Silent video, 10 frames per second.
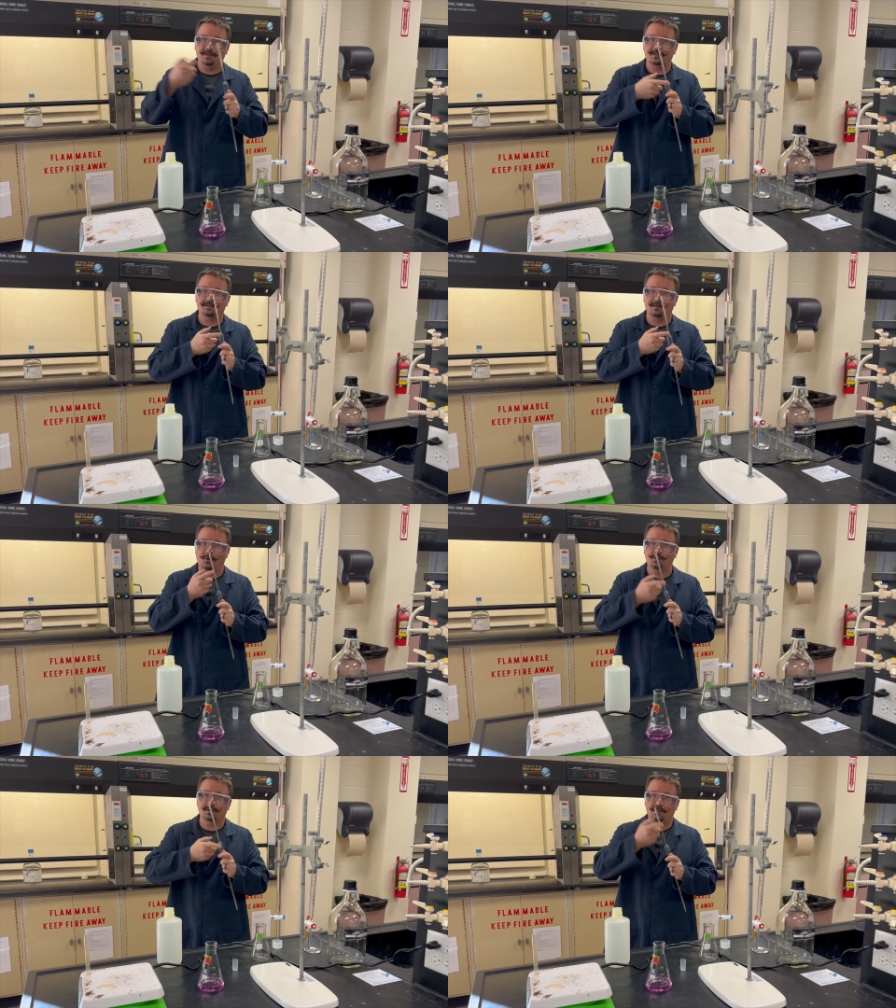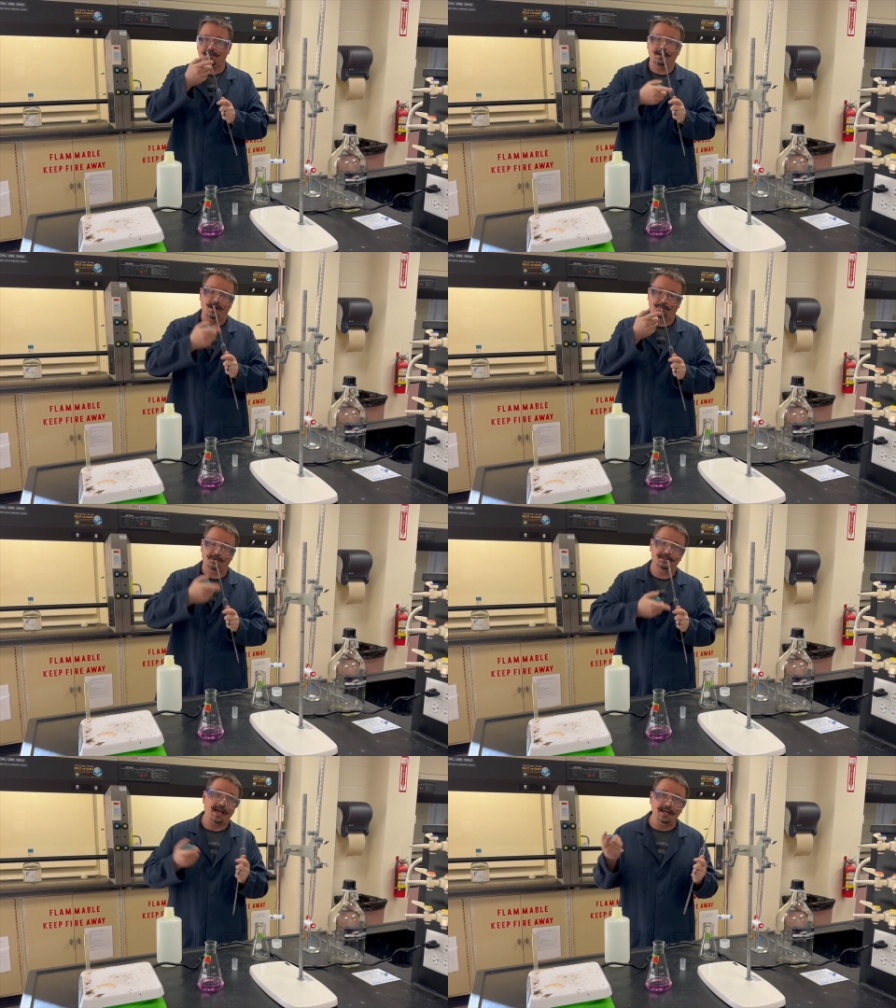This is the most uh,
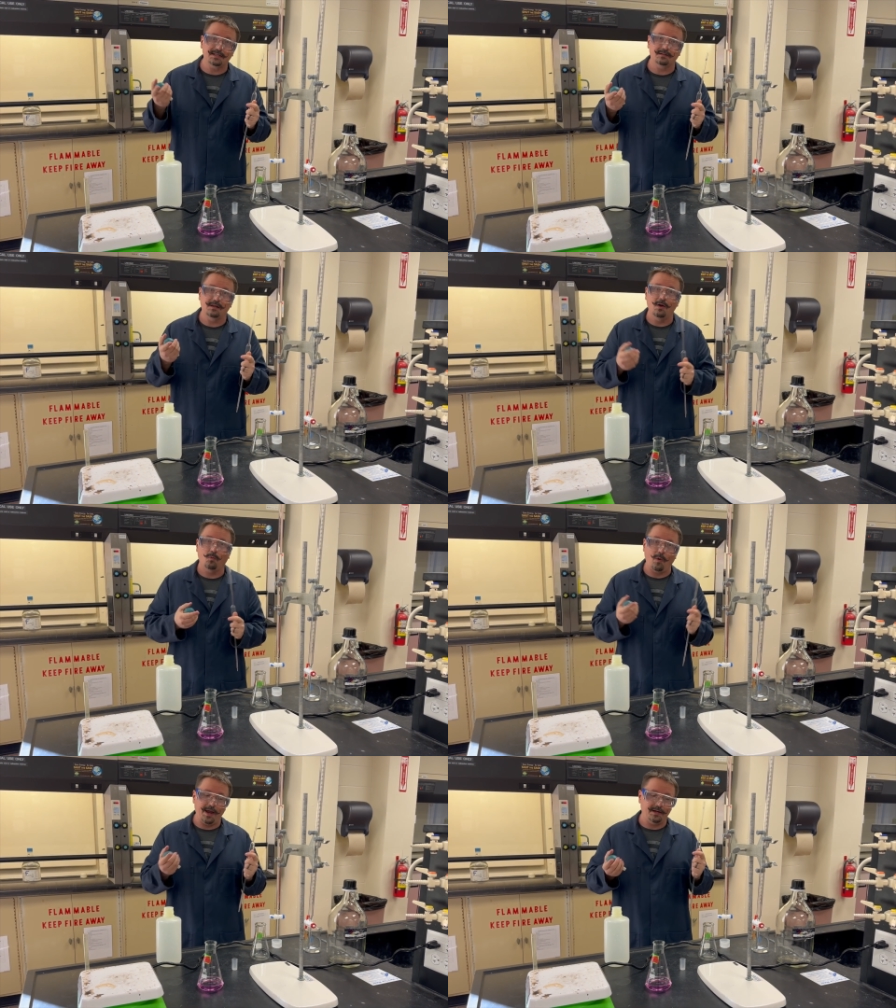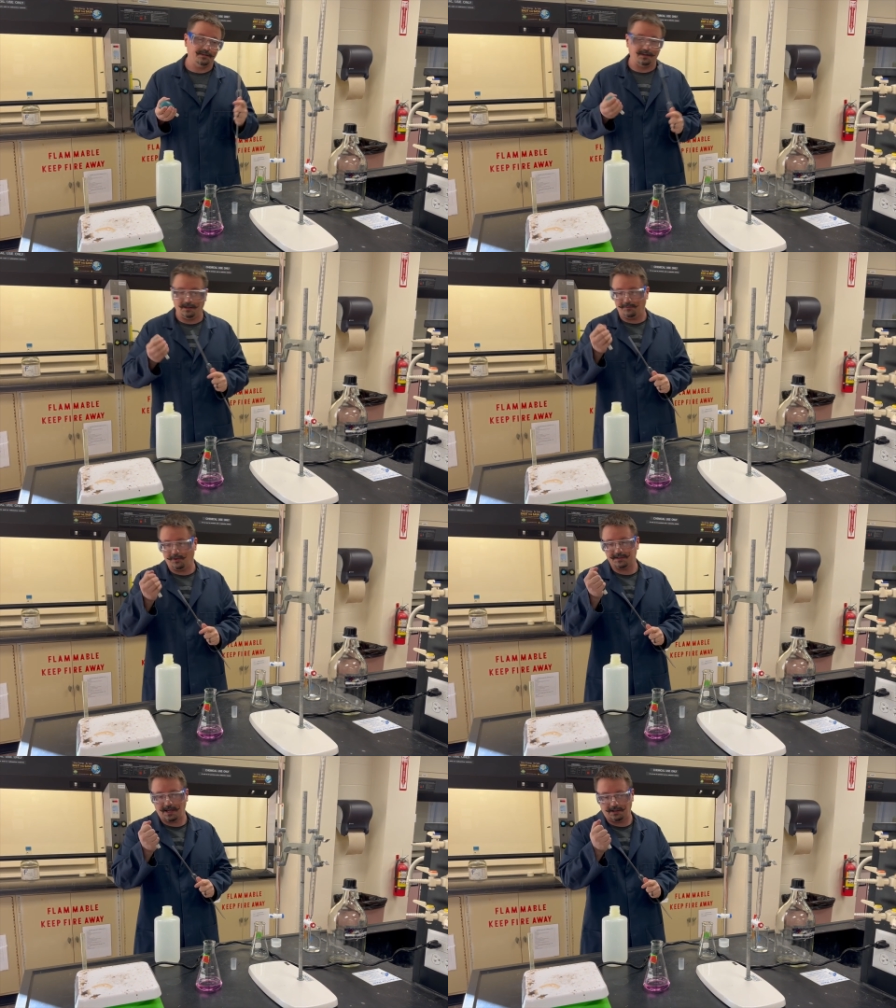precise way to deliver
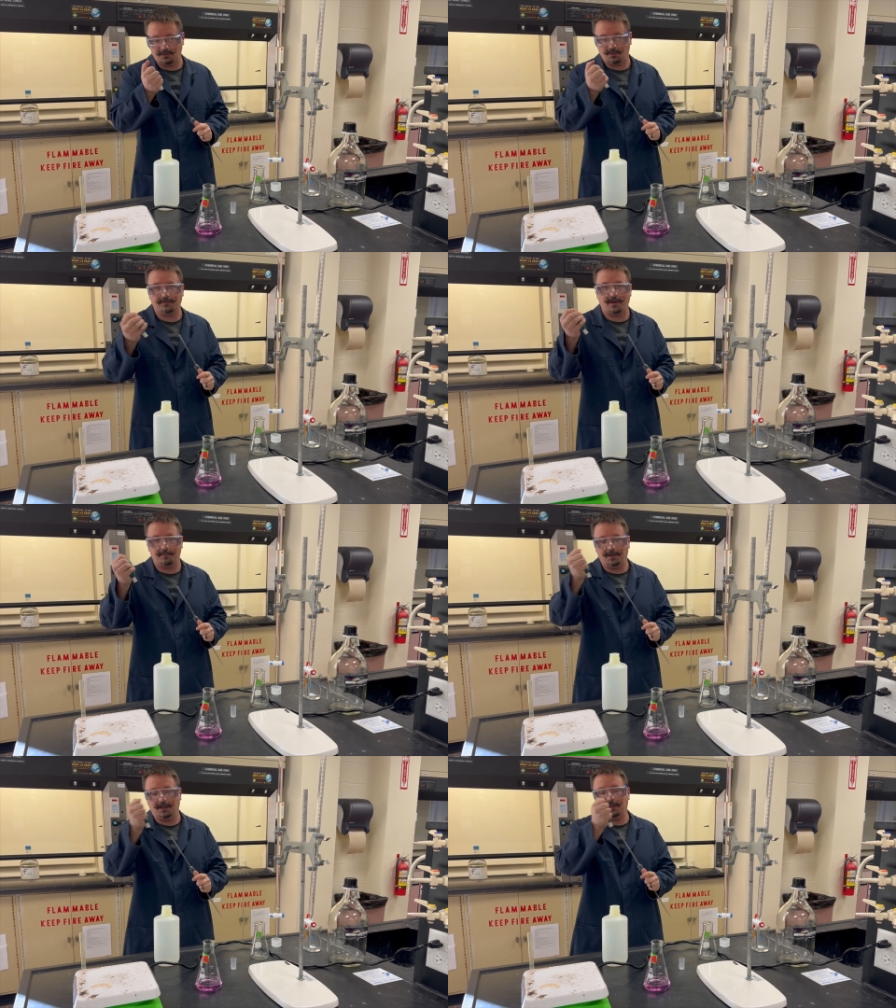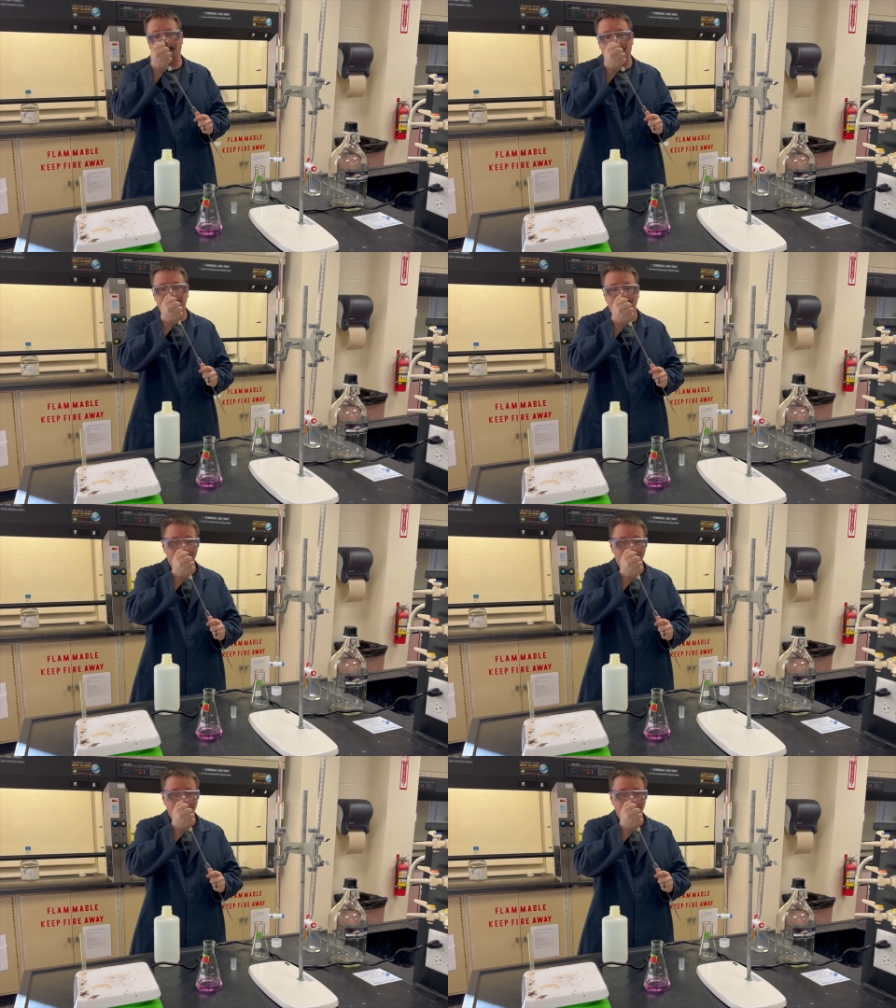exactly 25 milliliters.